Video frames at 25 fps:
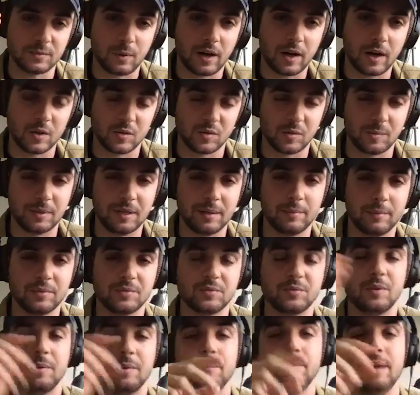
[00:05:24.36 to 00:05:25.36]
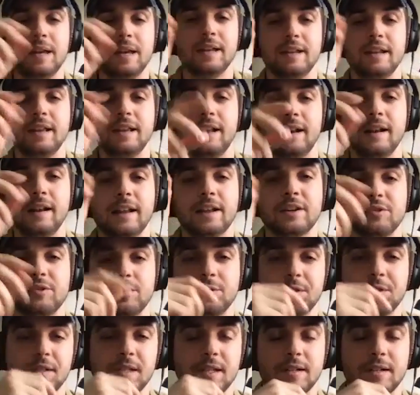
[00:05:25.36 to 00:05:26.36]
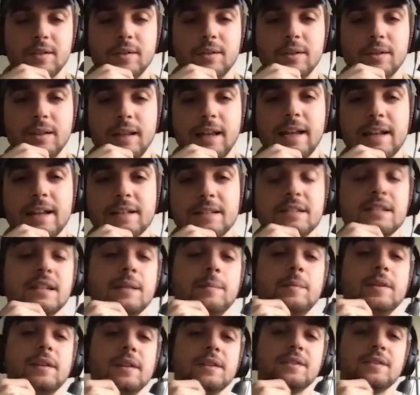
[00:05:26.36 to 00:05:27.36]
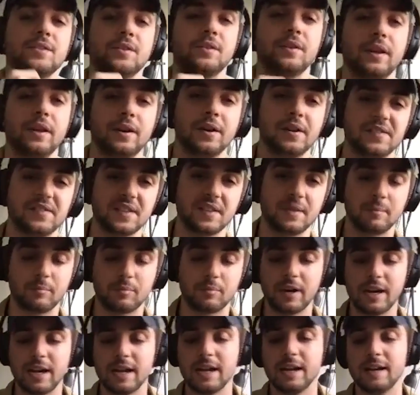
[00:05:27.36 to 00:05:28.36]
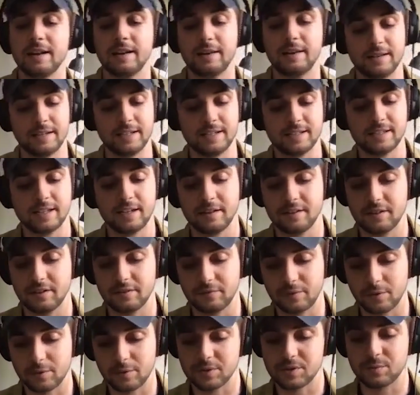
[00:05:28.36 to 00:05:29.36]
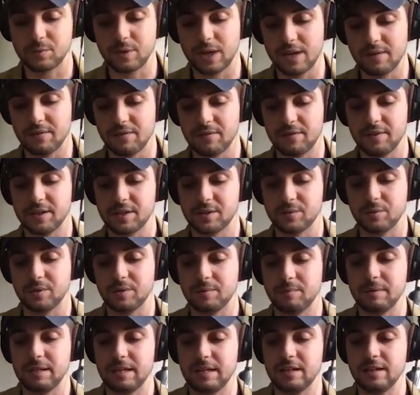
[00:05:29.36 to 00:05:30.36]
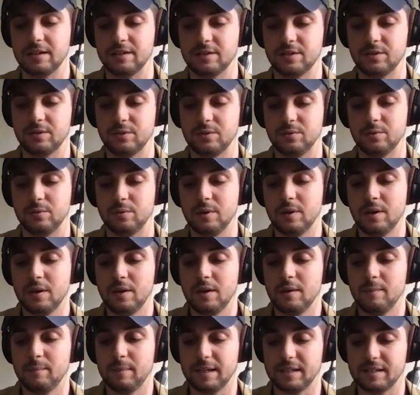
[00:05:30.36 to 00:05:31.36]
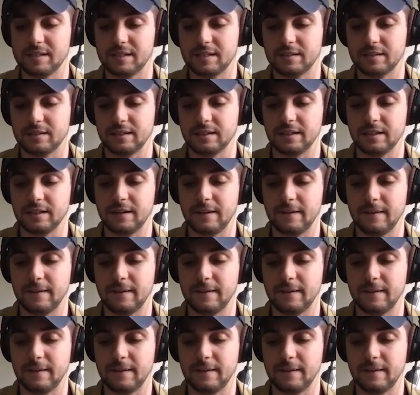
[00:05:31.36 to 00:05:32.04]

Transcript: wires would be able to emit an electrical signal and stimulate certain areas of the brain. And he said that the first wave of this would be to basically